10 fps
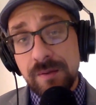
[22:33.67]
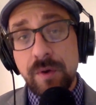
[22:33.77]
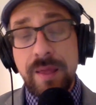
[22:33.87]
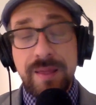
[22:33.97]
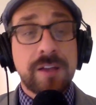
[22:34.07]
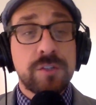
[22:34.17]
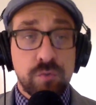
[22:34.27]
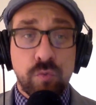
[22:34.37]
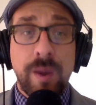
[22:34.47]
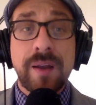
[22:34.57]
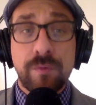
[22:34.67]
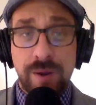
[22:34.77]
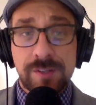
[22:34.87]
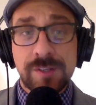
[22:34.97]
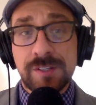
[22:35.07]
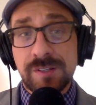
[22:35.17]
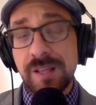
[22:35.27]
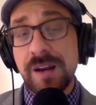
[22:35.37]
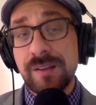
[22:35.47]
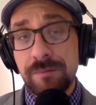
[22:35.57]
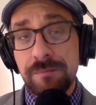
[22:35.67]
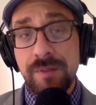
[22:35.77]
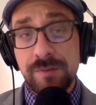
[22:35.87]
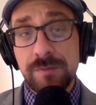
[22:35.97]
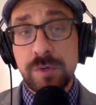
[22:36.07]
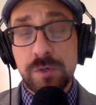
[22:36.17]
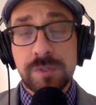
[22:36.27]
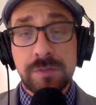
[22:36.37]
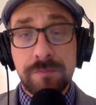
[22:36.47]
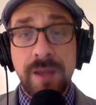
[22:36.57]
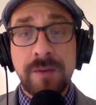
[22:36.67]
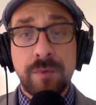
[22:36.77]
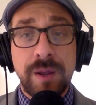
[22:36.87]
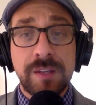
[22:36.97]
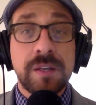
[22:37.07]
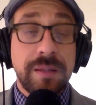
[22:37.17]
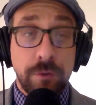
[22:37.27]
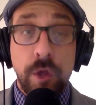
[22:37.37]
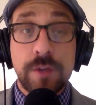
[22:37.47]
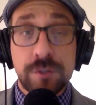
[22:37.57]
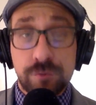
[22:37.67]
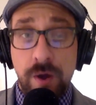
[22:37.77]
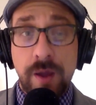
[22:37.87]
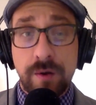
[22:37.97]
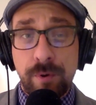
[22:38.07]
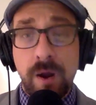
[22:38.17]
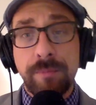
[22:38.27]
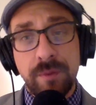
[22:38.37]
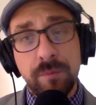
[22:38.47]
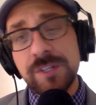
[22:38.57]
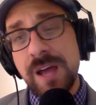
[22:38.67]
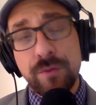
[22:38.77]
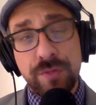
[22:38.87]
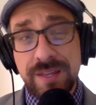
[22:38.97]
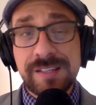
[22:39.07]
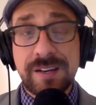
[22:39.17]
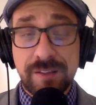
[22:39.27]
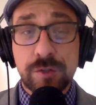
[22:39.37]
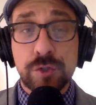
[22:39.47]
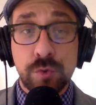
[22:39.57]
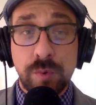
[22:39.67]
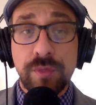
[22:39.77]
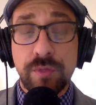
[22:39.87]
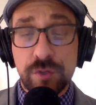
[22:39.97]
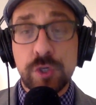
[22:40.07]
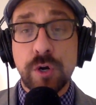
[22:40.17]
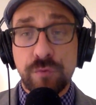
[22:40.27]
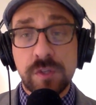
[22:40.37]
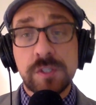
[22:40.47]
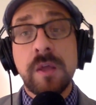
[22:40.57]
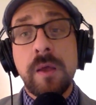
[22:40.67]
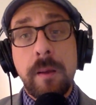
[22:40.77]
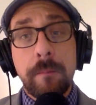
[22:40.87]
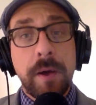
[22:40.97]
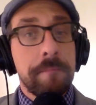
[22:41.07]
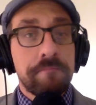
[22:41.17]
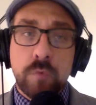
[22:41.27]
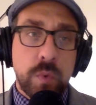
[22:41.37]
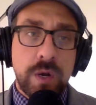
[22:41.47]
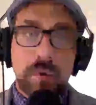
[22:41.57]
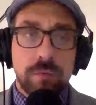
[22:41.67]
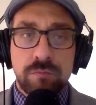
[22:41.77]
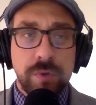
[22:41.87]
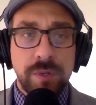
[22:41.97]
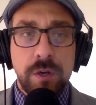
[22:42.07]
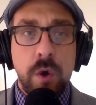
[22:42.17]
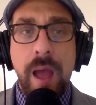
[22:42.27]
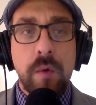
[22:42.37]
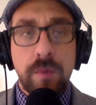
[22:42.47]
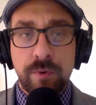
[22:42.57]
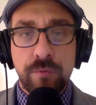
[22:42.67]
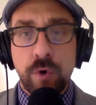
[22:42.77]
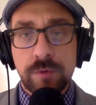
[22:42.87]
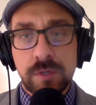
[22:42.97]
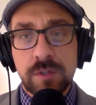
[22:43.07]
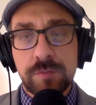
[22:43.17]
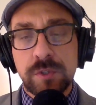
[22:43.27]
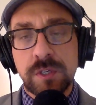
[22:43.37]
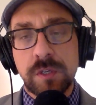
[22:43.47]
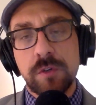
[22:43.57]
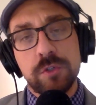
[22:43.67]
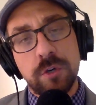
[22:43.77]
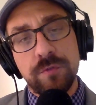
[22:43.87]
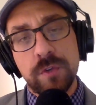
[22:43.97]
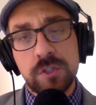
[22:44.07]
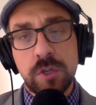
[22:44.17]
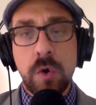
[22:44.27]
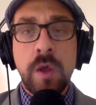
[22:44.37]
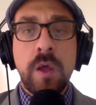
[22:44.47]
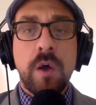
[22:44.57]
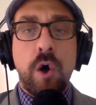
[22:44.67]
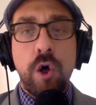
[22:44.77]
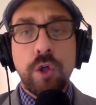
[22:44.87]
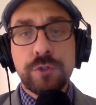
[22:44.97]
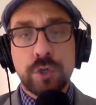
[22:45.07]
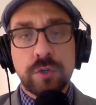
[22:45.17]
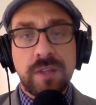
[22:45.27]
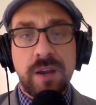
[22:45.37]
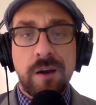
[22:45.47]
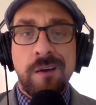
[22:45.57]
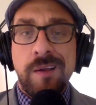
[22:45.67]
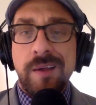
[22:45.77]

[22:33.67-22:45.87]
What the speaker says: He actually ran a race on synthetic, which was his maiden race. He lost his rider promptly, which I don't think has anything to do with the surface. But we don't really know how he performs on this particular surface. So all dirt there.